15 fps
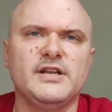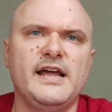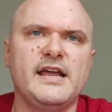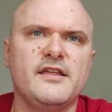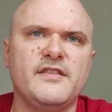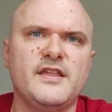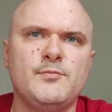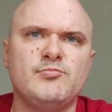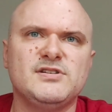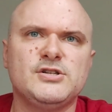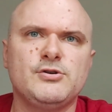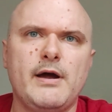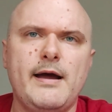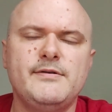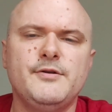like the
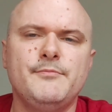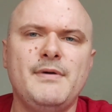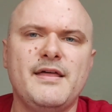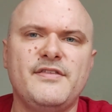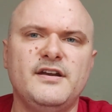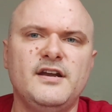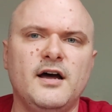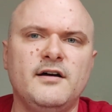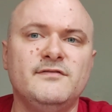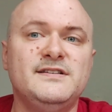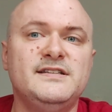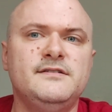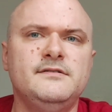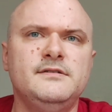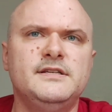prescribed method of